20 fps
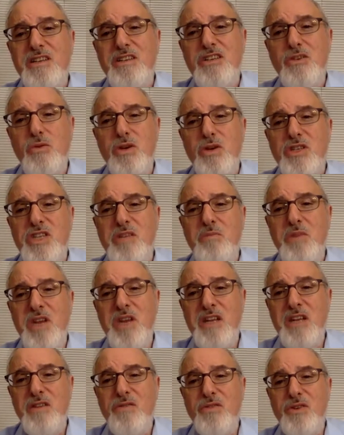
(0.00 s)
Jewishly
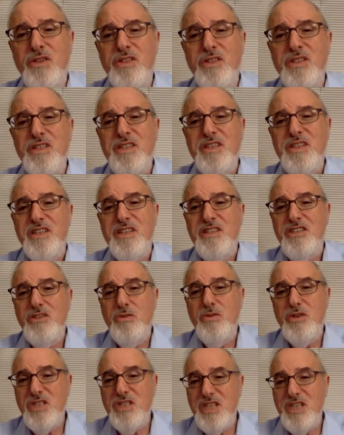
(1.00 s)
meaningful,
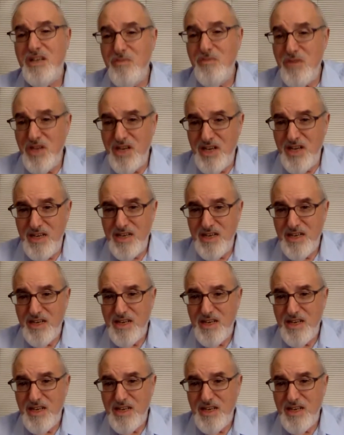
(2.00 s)
Jewishly committed?